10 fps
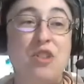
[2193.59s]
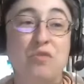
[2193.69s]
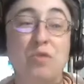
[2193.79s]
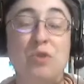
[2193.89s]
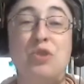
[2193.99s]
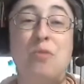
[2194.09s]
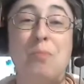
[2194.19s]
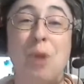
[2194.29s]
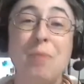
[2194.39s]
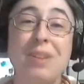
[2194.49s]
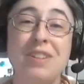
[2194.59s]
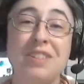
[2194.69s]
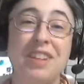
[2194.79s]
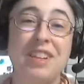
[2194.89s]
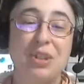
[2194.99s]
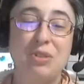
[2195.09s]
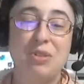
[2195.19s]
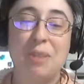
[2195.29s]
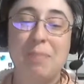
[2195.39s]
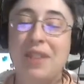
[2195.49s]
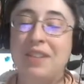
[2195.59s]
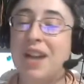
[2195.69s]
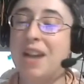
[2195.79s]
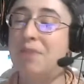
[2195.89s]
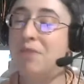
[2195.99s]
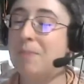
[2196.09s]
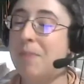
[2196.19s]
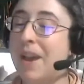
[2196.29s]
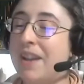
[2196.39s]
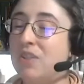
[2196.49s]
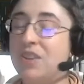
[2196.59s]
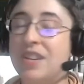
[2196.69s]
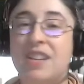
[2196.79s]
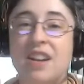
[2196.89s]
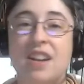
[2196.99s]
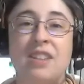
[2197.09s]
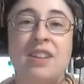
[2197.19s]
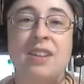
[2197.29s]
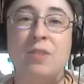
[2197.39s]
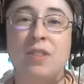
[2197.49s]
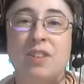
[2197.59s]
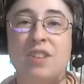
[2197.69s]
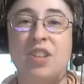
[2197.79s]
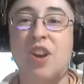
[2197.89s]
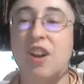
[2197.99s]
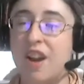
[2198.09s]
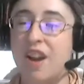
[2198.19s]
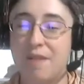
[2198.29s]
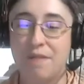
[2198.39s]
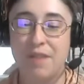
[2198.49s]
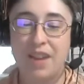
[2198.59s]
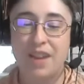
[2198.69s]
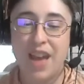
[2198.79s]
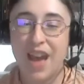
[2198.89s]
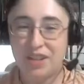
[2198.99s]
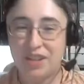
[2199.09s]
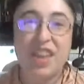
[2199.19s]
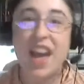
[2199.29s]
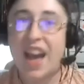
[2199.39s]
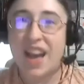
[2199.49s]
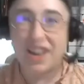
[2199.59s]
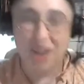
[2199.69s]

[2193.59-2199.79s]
crucial moment, so that by the time you get back, it's already done. And then the archive has the ad